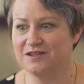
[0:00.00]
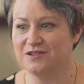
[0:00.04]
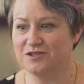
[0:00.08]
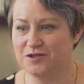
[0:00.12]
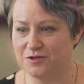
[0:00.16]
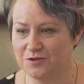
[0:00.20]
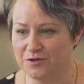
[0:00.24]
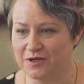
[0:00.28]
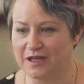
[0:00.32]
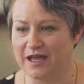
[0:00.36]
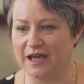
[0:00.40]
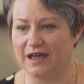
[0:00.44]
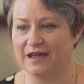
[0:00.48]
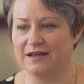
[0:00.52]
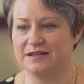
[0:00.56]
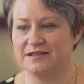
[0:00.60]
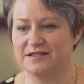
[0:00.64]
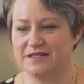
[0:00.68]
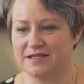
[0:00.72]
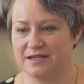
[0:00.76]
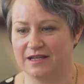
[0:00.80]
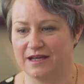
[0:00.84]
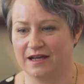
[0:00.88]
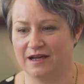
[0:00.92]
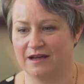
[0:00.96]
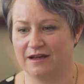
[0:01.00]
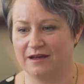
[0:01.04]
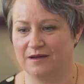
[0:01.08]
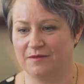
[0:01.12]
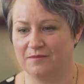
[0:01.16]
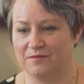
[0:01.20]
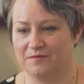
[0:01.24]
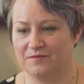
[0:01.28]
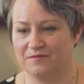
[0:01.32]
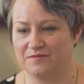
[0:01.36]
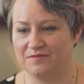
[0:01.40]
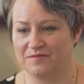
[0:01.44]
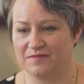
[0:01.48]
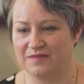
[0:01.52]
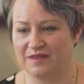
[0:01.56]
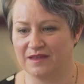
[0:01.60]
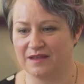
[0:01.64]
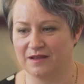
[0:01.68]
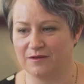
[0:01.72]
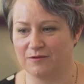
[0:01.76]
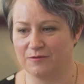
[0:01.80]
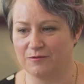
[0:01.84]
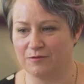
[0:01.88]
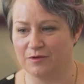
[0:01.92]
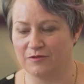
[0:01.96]
you get
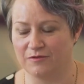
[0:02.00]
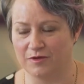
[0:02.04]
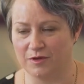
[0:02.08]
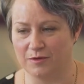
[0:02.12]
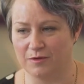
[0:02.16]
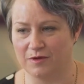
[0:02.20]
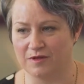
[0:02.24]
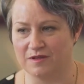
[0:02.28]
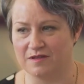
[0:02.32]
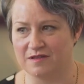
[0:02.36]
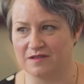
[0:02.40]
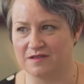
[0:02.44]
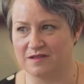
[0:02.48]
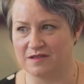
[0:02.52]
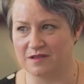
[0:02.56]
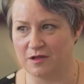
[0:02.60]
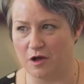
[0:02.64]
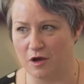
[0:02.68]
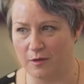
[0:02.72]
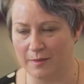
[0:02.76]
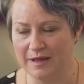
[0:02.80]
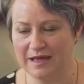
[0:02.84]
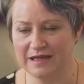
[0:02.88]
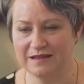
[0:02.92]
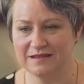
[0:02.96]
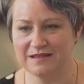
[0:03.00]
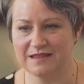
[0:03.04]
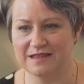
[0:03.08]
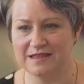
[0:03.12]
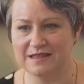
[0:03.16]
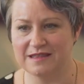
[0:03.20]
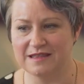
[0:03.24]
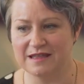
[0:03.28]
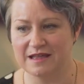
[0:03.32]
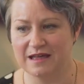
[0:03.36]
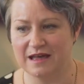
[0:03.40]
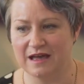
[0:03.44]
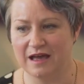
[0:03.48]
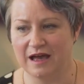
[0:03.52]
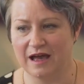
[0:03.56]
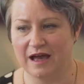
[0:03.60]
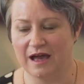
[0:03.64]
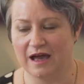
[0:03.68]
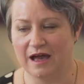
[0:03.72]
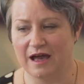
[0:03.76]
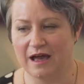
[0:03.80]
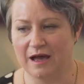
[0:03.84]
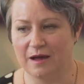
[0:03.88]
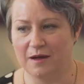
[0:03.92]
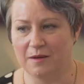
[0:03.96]
reviewers' comments,
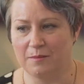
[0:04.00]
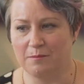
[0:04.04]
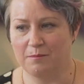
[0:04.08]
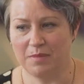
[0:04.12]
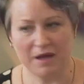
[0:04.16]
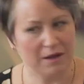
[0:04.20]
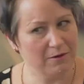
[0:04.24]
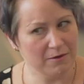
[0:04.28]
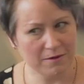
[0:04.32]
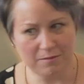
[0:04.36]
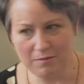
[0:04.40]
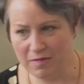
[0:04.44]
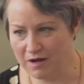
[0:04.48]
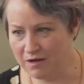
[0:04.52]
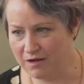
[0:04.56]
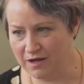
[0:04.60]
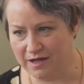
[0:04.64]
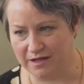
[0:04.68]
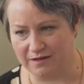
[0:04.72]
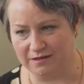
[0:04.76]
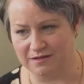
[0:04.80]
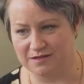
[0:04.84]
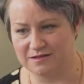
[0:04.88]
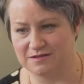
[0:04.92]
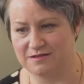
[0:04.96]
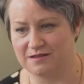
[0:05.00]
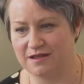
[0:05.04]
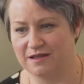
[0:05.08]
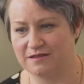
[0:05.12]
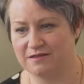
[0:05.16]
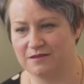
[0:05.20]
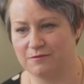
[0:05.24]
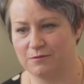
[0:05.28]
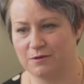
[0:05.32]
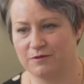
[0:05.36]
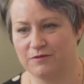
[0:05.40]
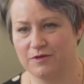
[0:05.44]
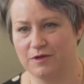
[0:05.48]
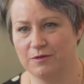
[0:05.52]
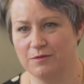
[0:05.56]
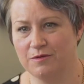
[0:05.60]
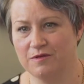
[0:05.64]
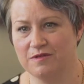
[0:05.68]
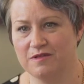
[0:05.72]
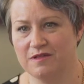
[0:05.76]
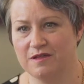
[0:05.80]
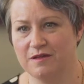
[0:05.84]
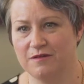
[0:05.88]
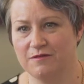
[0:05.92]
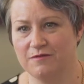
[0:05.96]
bear in mind that the
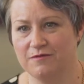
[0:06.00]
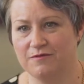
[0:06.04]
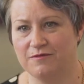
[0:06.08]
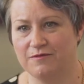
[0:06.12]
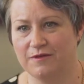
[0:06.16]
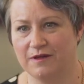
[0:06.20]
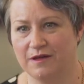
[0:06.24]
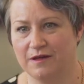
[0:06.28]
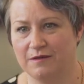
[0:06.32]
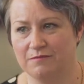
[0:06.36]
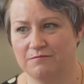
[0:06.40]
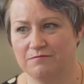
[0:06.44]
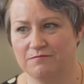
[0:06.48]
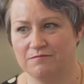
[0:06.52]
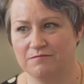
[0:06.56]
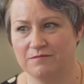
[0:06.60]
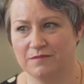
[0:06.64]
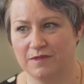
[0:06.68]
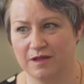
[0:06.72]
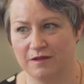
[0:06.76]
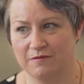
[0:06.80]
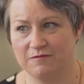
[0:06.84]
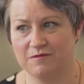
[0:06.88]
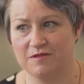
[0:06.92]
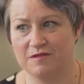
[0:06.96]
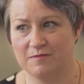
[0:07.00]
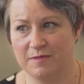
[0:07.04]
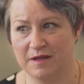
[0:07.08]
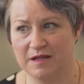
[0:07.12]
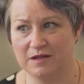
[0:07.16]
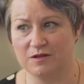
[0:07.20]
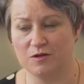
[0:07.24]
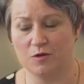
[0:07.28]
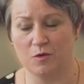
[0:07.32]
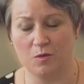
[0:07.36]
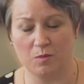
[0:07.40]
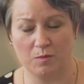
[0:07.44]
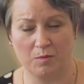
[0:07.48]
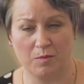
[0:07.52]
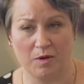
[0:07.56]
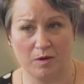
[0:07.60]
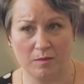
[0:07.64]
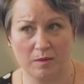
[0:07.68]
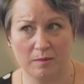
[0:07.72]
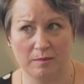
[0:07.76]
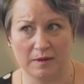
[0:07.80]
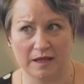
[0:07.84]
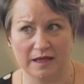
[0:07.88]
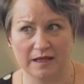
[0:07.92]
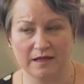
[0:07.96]
reviewers have spent
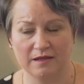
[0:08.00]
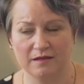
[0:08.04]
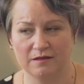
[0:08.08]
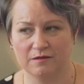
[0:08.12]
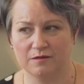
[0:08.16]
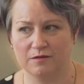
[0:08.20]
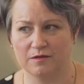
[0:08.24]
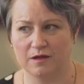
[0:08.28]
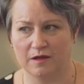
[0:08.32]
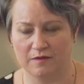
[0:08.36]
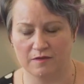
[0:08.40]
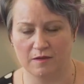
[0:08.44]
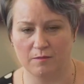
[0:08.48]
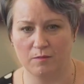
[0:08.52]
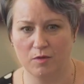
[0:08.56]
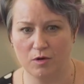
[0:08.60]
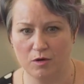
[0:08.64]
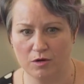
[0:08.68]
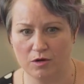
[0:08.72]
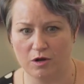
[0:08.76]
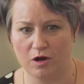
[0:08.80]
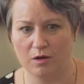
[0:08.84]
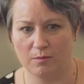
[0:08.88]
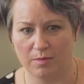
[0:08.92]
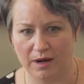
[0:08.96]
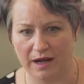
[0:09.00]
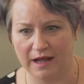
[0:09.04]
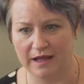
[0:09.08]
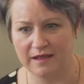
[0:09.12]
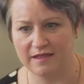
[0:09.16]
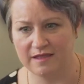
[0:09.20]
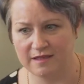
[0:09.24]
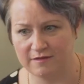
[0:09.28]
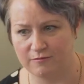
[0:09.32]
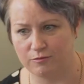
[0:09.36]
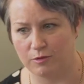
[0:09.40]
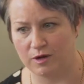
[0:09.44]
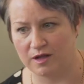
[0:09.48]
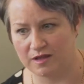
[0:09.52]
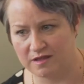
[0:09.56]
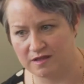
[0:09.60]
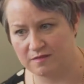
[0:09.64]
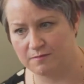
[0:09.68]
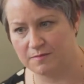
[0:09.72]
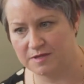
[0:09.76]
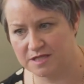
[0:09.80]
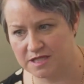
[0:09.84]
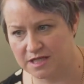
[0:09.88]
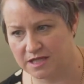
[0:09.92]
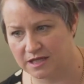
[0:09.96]
probably, and the more comprehensive ones
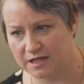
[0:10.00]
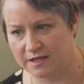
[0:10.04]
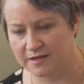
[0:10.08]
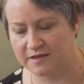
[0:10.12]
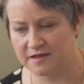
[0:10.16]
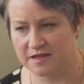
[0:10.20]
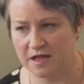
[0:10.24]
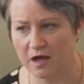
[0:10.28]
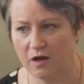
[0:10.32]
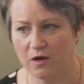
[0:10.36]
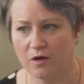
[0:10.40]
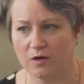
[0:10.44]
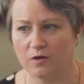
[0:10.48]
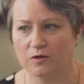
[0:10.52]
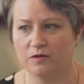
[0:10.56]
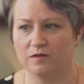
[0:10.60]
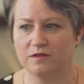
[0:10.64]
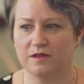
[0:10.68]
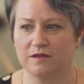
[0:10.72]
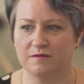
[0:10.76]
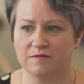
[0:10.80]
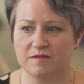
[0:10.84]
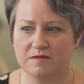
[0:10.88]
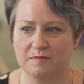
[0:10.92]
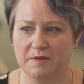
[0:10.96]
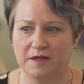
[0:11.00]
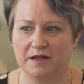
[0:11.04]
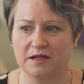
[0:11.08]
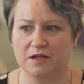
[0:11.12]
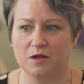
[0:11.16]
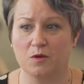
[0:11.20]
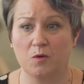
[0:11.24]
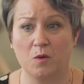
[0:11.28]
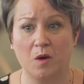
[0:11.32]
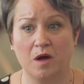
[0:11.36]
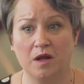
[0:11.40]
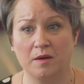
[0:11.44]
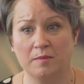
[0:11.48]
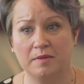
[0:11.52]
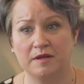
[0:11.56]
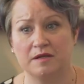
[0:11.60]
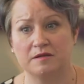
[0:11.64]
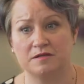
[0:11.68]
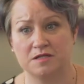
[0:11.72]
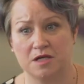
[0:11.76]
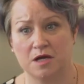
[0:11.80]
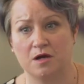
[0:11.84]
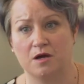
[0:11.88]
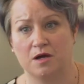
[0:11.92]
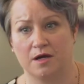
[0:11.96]
particularly so, they've spent quite a bit of
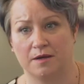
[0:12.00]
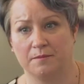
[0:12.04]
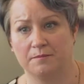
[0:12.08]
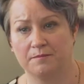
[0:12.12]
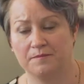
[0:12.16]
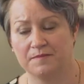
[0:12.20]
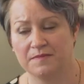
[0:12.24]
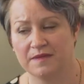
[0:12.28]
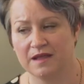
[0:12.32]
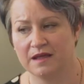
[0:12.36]
time.